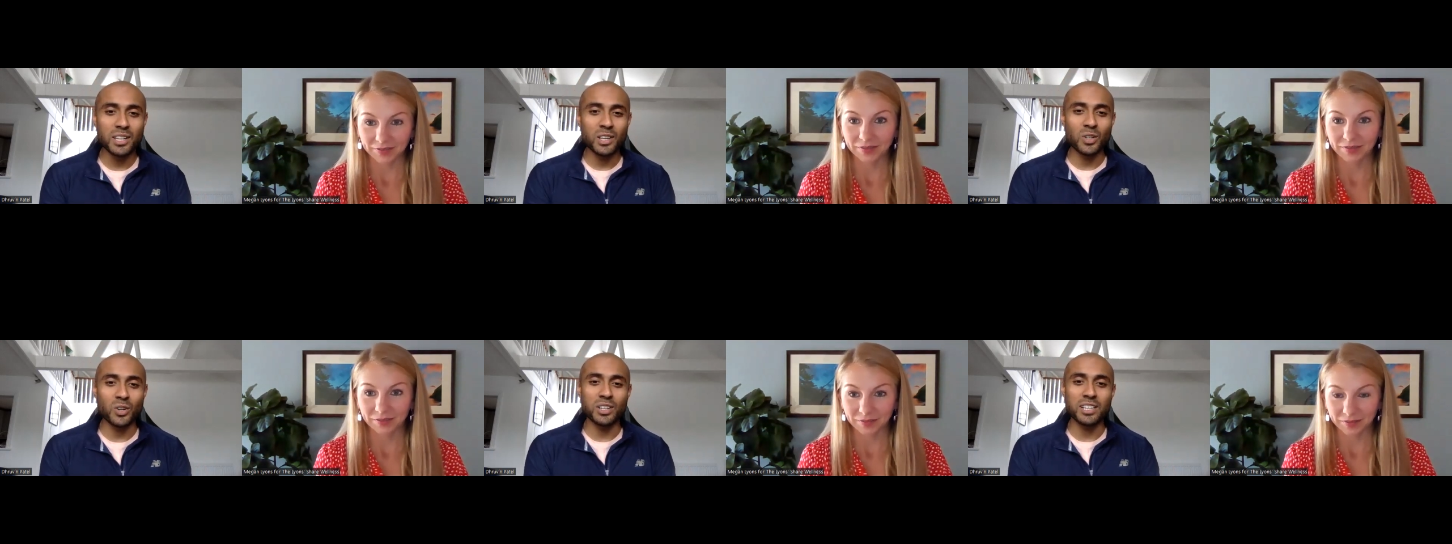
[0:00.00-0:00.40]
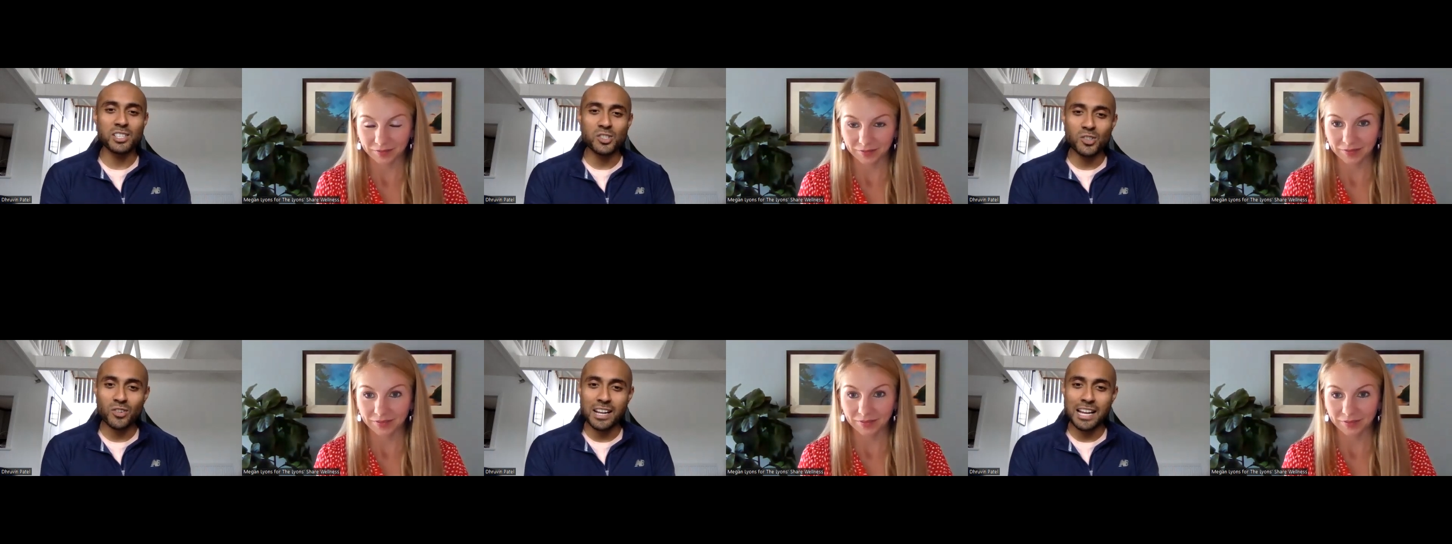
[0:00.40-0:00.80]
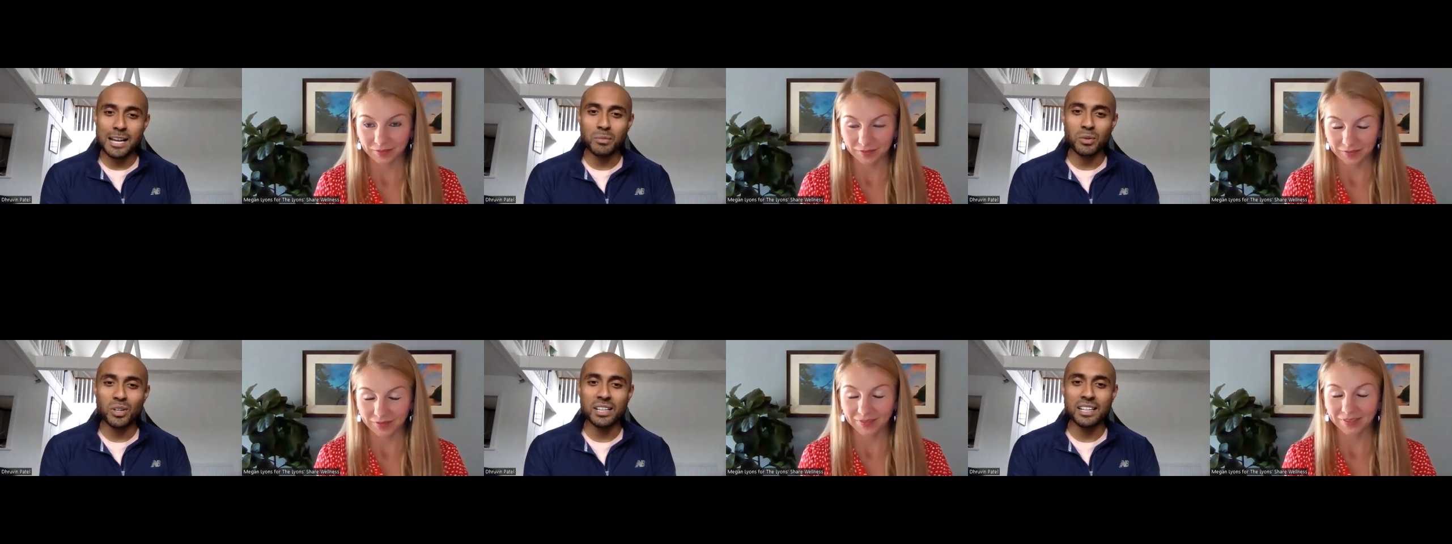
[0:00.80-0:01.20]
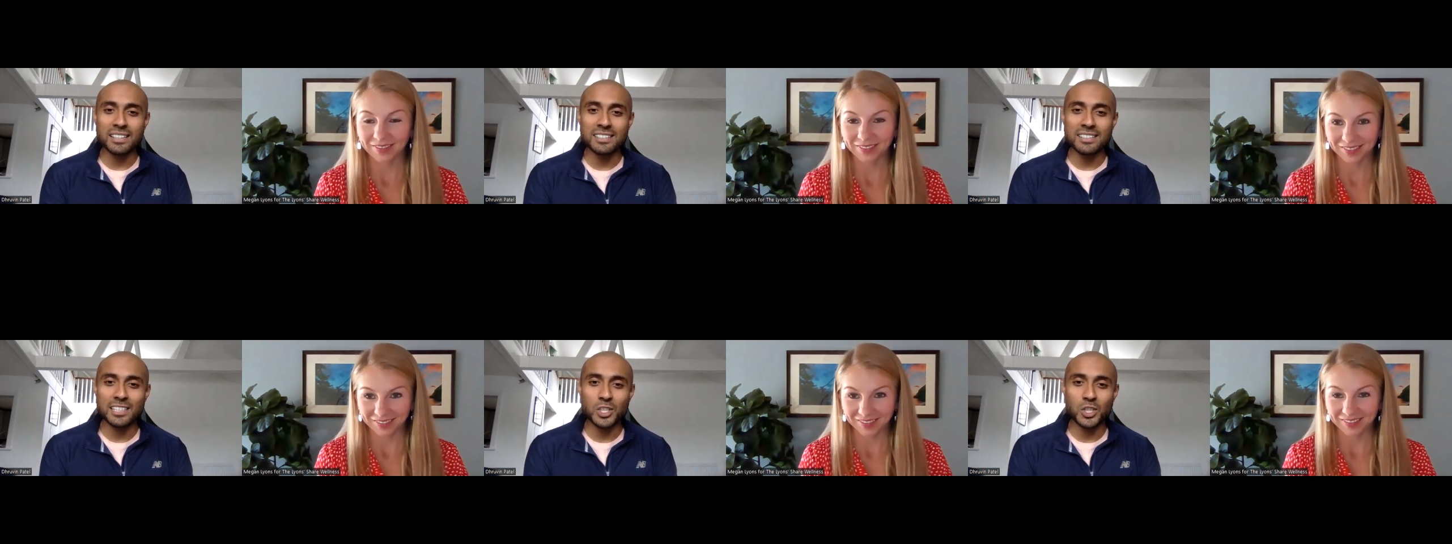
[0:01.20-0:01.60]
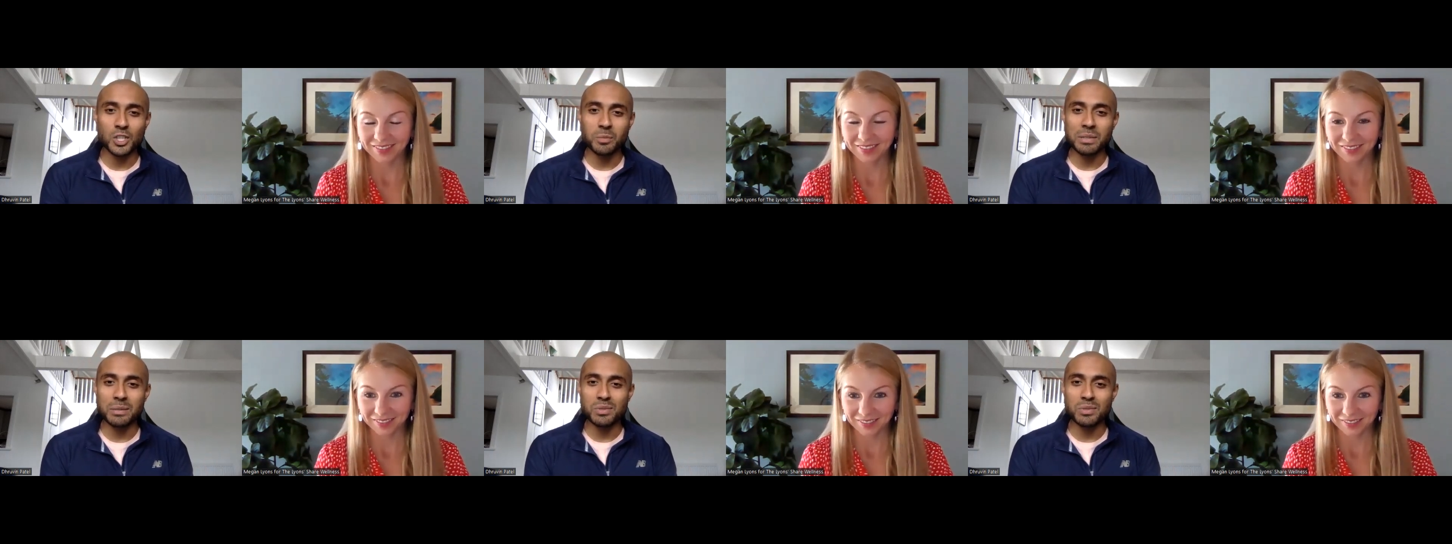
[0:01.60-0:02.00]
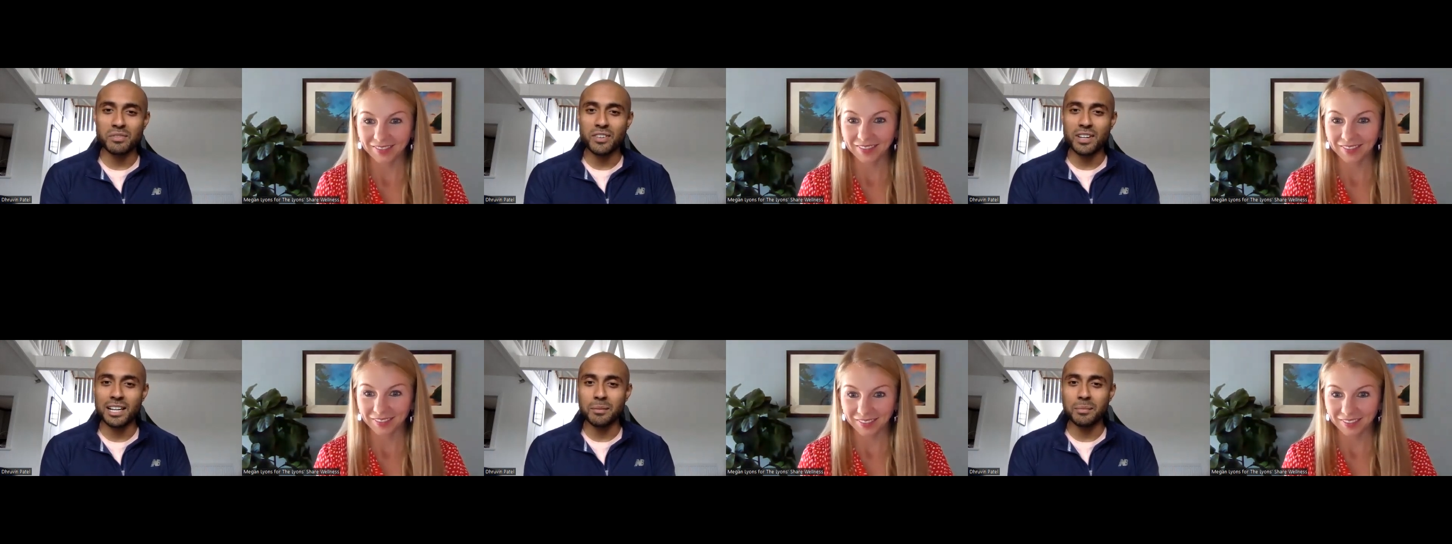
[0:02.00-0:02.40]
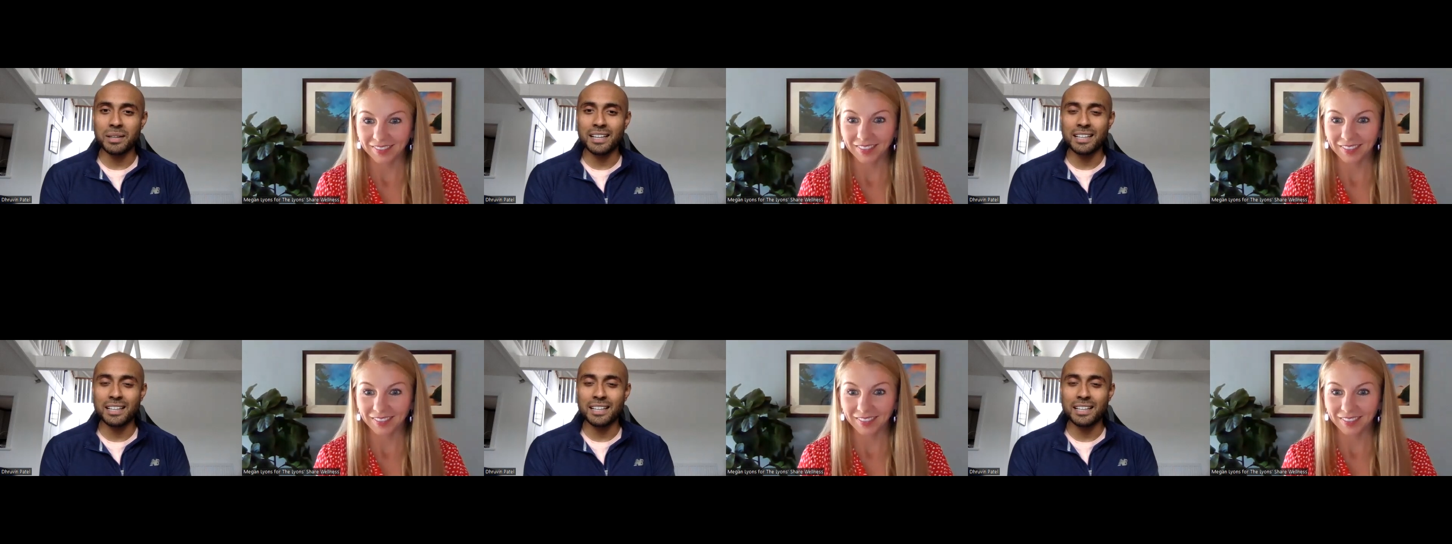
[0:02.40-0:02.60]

Speaker 1: on Instagram or LinkedIn, you should be able to find me,